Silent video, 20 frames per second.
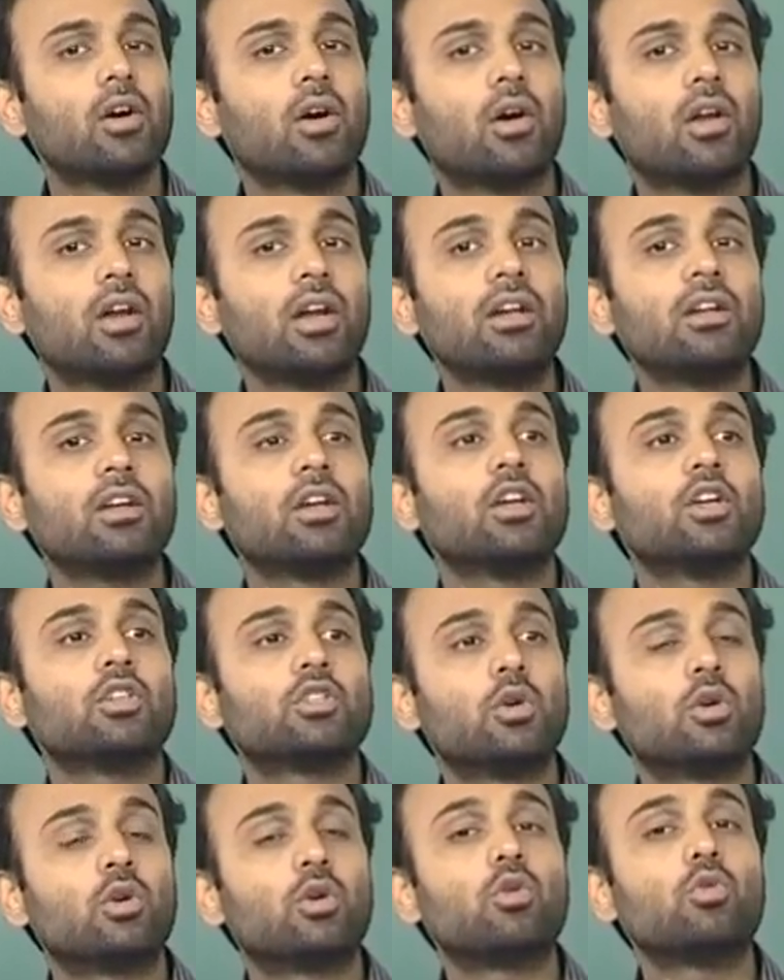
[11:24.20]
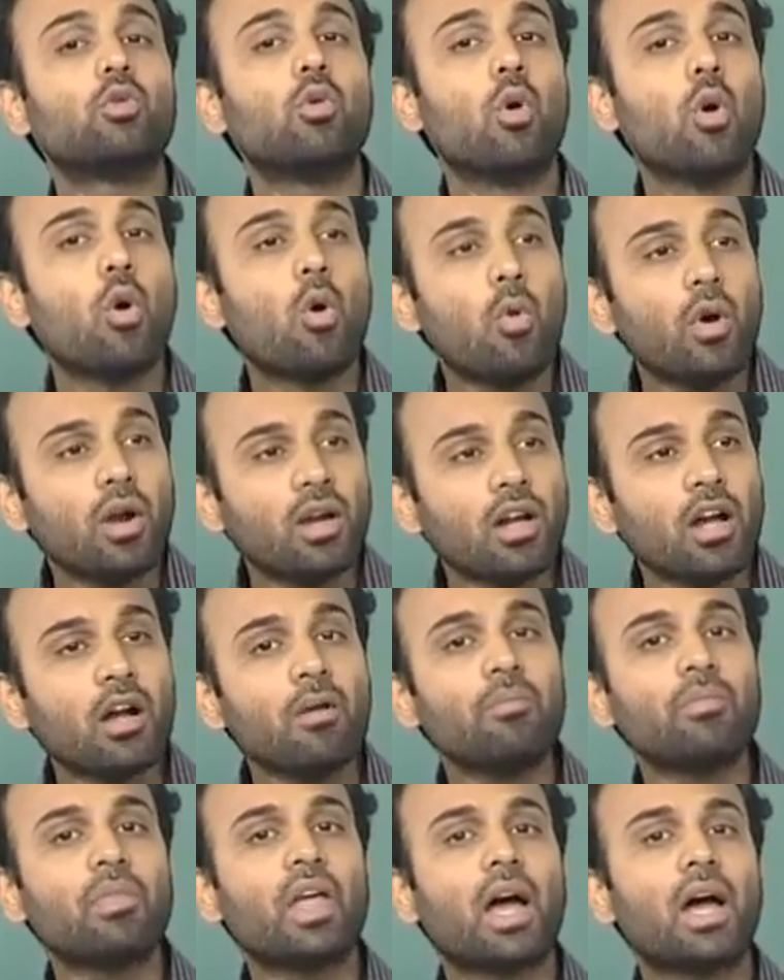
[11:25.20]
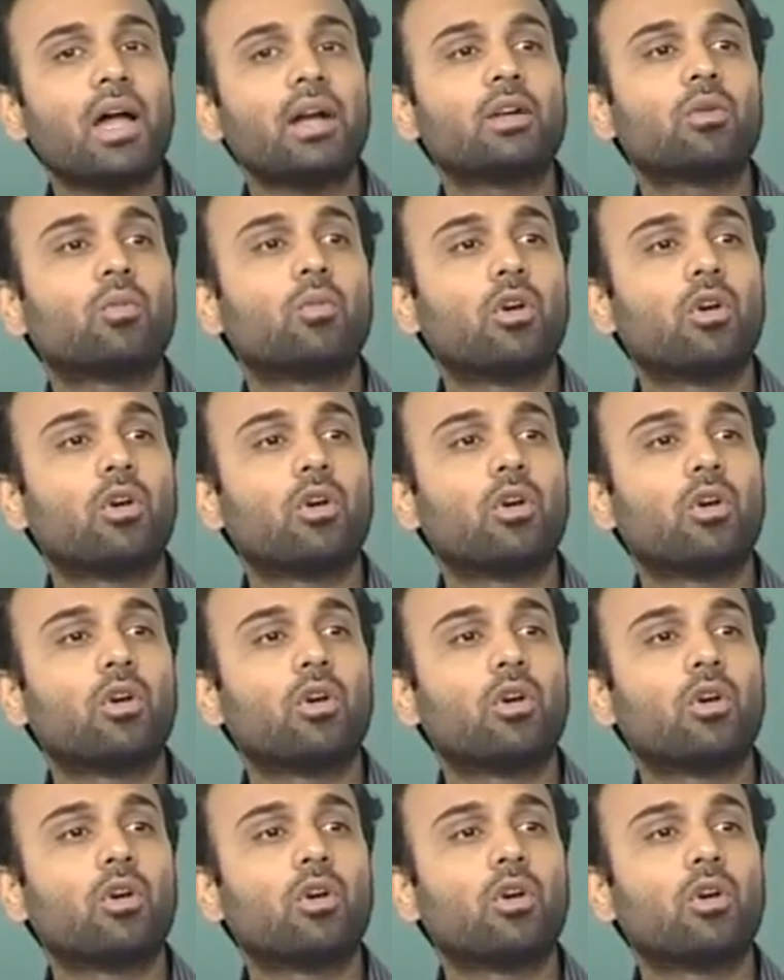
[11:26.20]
All right. So, to overcome that,